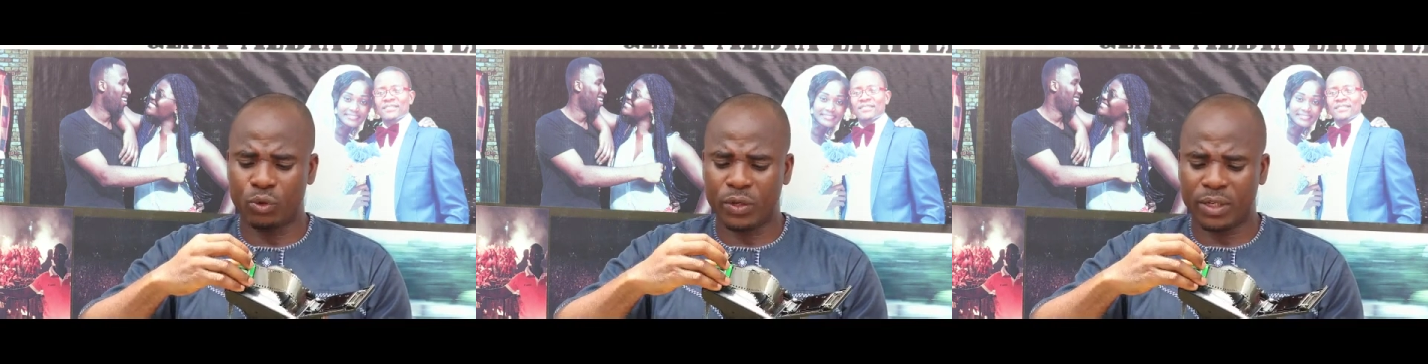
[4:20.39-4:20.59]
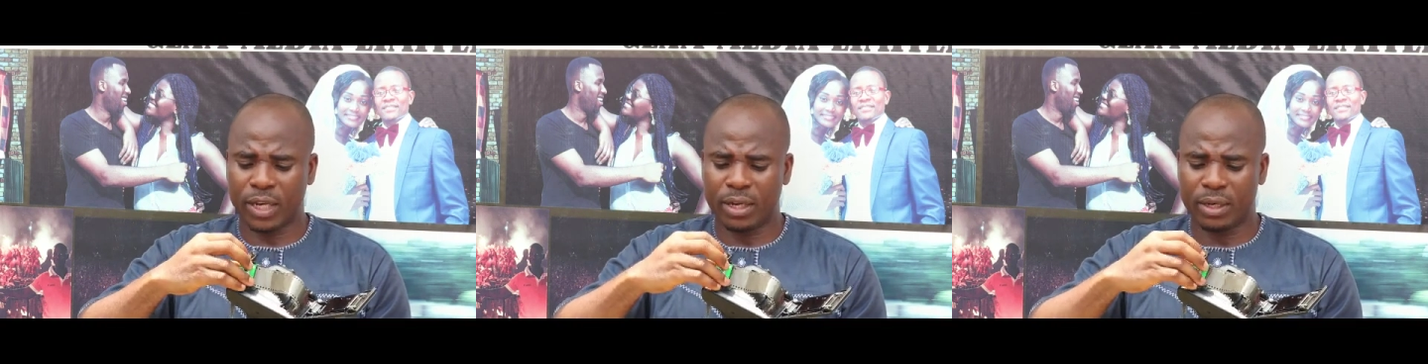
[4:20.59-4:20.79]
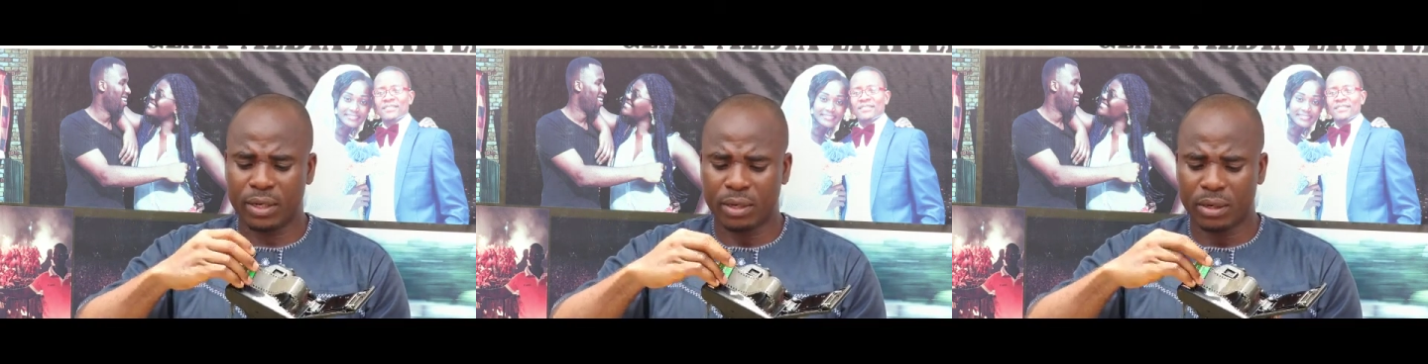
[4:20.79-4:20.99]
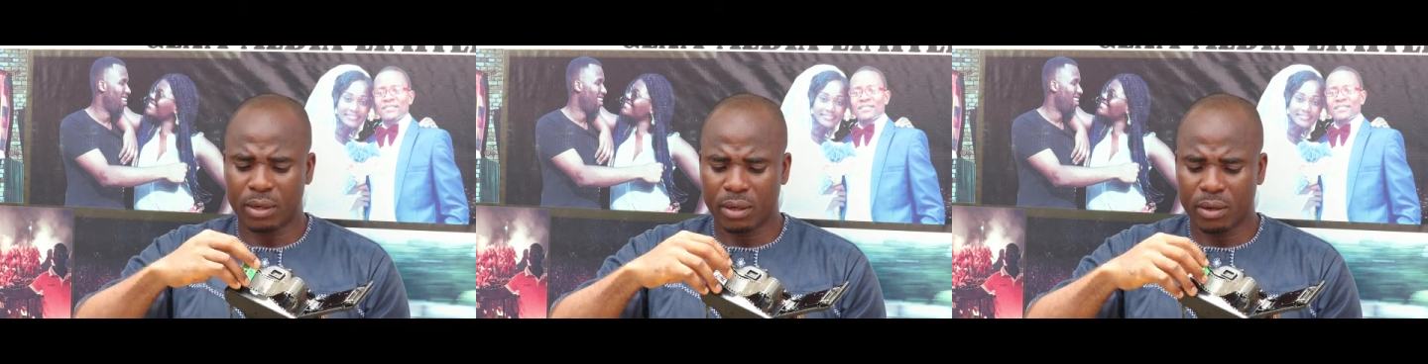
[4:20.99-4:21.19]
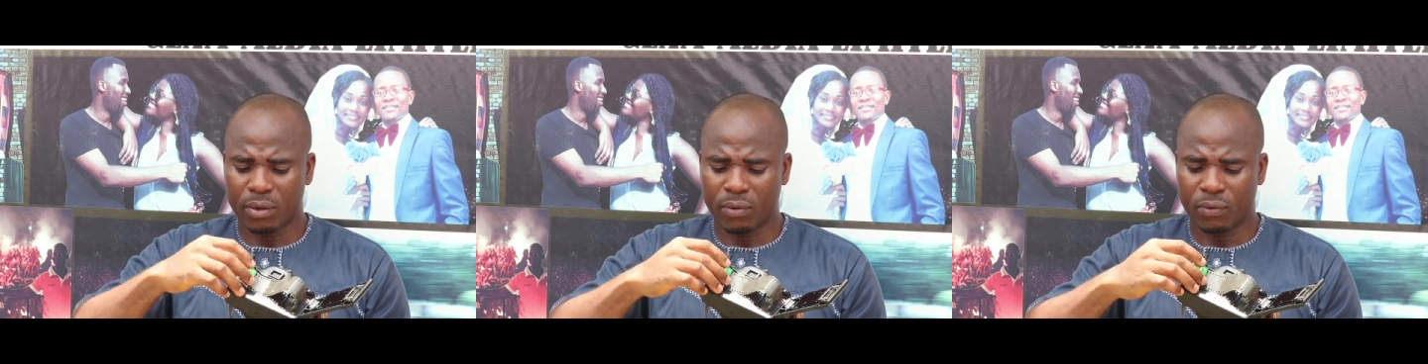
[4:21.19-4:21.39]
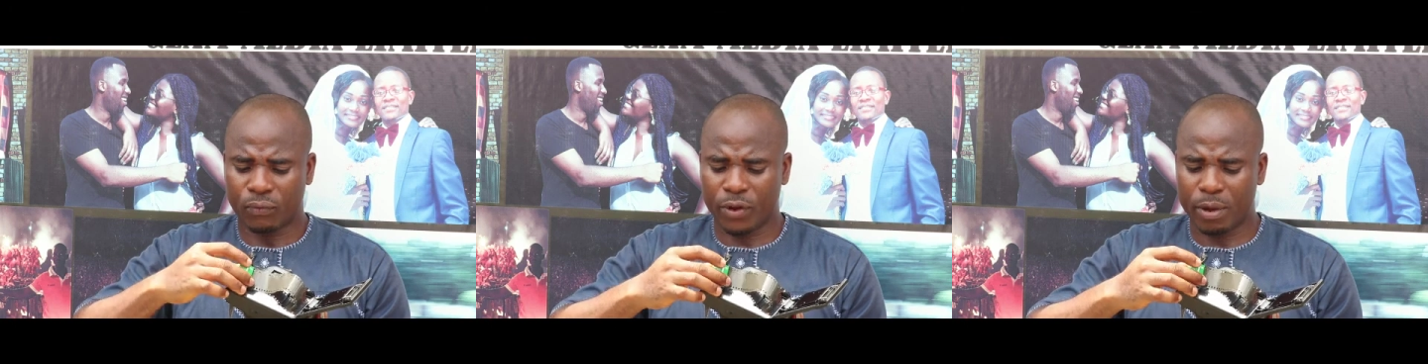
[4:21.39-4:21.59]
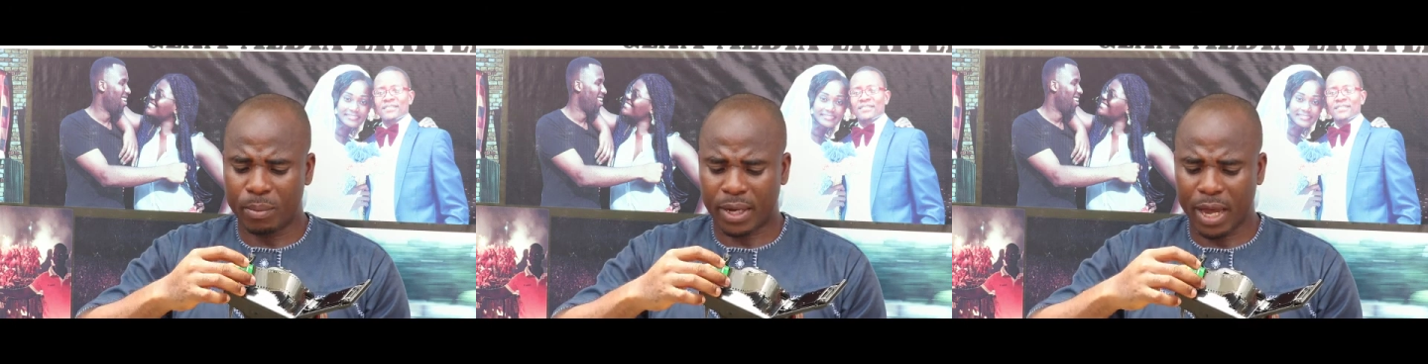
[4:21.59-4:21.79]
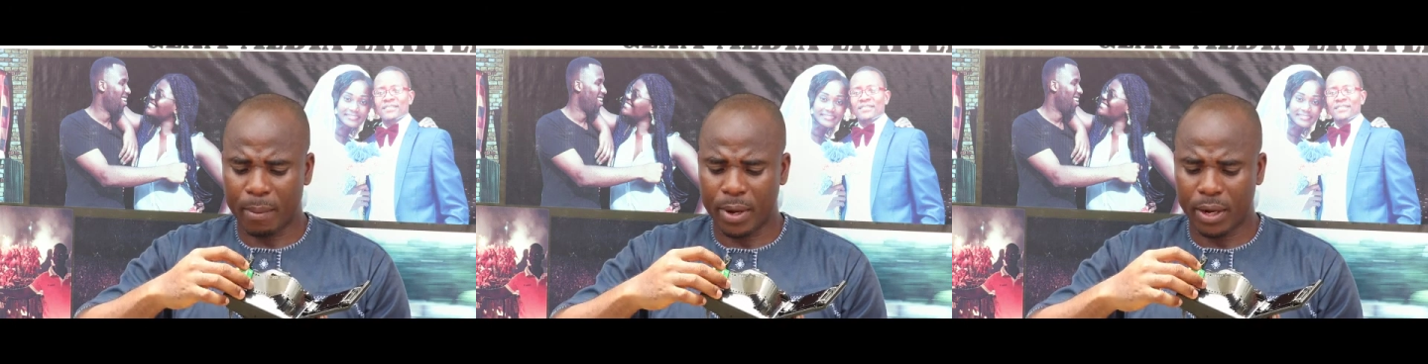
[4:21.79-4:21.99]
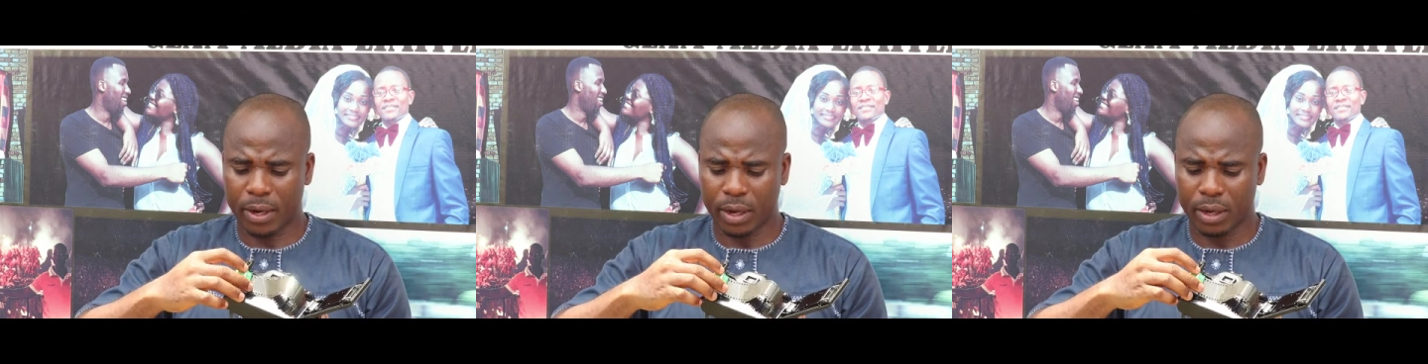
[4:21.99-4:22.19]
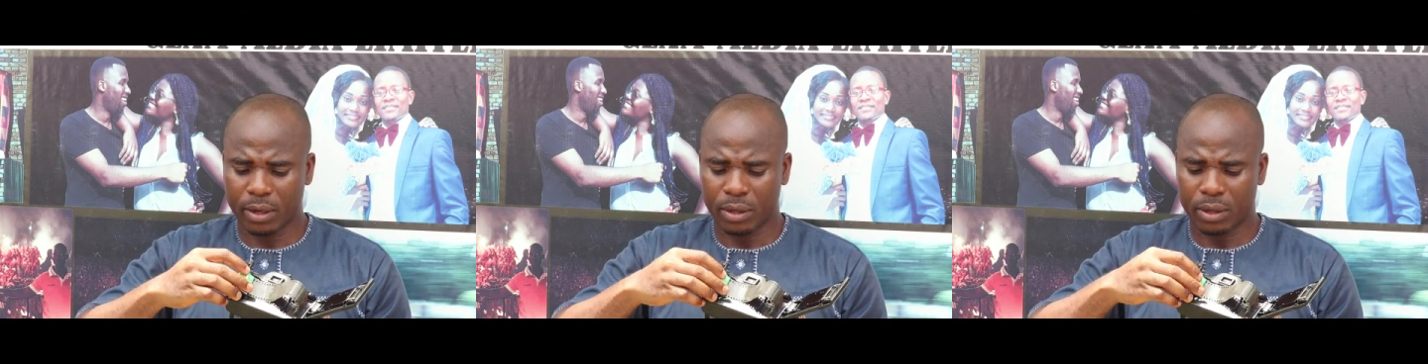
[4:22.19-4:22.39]
using film
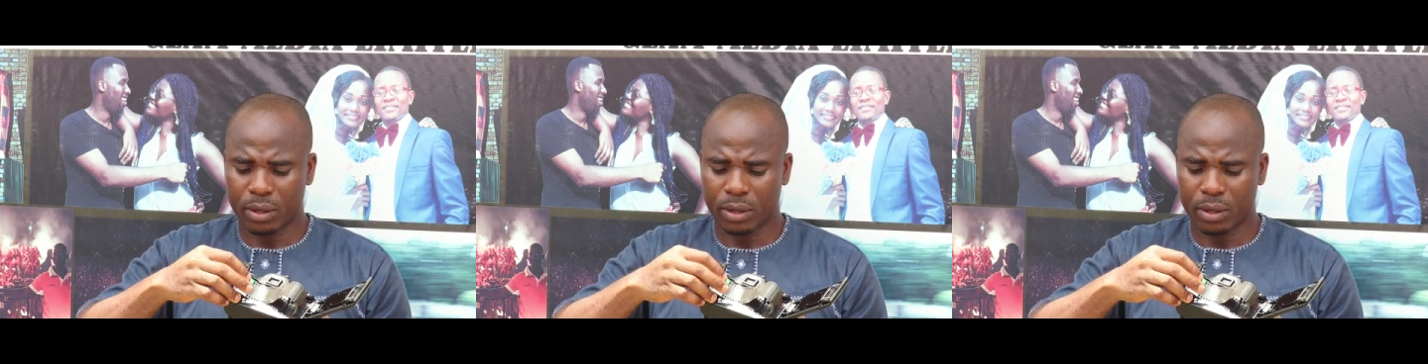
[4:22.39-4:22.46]
camera,